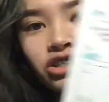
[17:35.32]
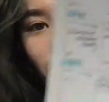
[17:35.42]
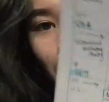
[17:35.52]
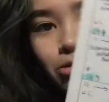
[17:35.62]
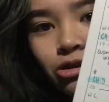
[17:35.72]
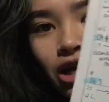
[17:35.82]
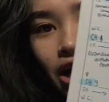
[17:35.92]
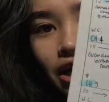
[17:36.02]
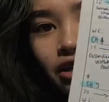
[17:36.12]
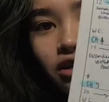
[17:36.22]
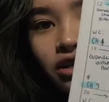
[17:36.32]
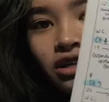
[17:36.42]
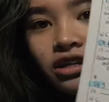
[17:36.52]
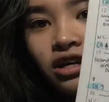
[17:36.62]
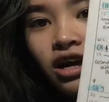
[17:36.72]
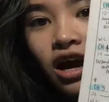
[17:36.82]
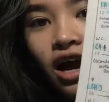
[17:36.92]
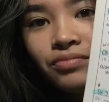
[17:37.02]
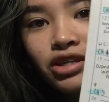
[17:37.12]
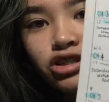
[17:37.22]
chapter 9.
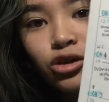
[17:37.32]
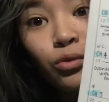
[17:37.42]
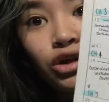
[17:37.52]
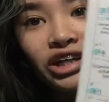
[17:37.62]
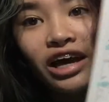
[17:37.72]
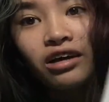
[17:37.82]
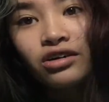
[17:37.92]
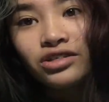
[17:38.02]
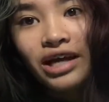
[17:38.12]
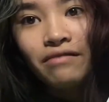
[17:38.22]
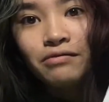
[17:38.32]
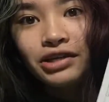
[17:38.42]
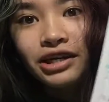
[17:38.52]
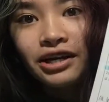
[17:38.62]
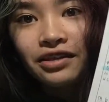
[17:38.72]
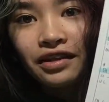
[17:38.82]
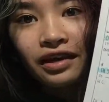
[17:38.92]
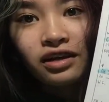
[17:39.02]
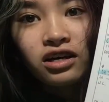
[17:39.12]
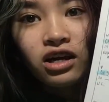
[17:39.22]
There's no word count because I haven't written
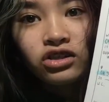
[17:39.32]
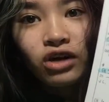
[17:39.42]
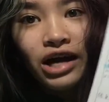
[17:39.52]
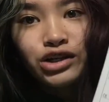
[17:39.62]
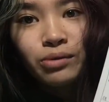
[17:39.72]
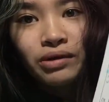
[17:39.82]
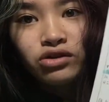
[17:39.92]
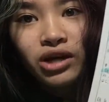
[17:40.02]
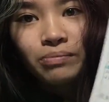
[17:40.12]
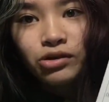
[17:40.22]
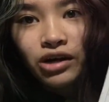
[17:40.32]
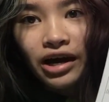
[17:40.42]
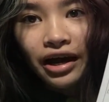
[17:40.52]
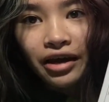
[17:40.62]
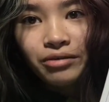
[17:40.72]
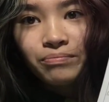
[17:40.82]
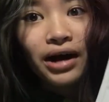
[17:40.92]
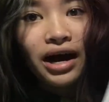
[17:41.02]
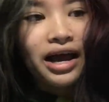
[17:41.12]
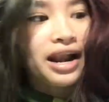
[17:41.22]
anything. So I should be on chapter 9,
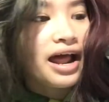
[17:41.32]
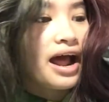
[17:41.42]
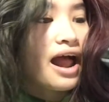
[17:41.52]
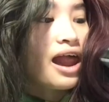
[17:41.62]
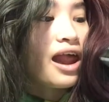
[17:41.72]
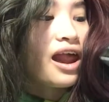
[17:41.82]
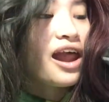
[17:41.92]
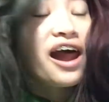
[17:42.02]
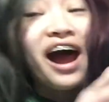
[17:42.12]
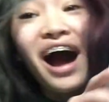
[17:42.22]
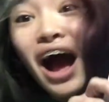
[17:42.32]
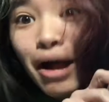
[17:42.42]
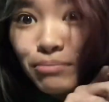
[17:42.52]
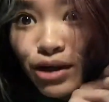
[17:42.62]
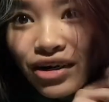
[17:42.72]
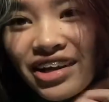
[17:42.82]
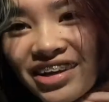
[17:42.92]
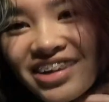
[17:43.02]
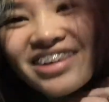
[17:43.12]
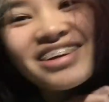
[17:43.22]
but I'm not.
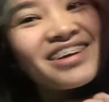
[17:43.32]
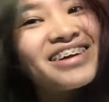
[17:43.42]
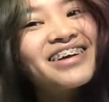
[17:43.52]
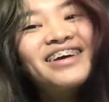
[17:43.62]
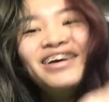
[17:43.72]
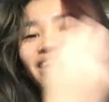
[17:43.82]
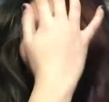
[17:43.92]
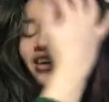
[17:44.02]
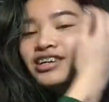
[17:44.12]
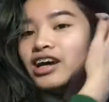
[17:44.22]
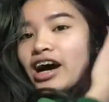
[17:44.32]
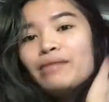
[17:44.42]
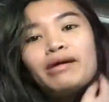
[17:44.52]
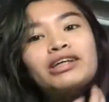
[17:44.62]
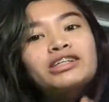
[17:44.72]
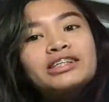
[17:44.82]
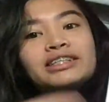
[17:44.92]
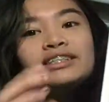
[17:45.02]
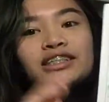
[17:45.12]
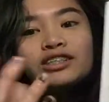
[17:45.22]
I'm actually
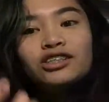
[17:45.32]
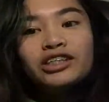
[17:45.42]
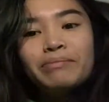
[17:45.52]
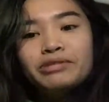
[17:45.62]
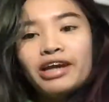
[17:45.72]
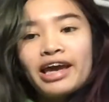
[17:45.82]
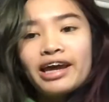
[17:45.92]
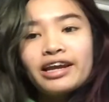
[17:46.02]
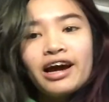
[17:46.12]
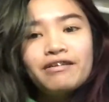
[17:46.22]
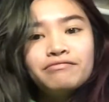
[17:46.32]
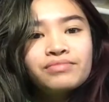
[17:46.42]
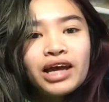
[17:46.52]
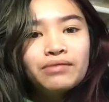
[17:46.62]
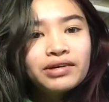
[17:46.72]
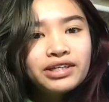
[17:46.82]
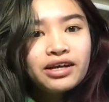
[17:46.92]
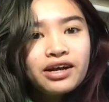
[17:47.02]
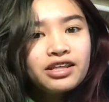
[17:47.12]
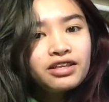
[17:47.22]
still on chapter 8. Have I done
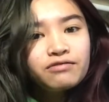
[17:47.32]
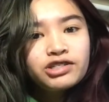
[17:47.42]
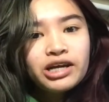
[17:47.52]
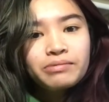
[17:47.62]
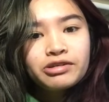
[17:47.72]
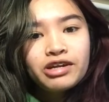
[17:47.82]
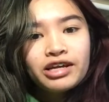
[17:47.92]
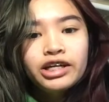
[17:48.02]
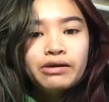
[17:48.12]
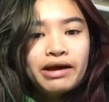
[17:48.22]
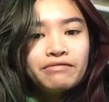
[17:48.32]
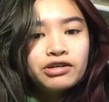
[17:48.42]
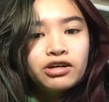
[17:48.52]
anything for chapter 8? No, I have not.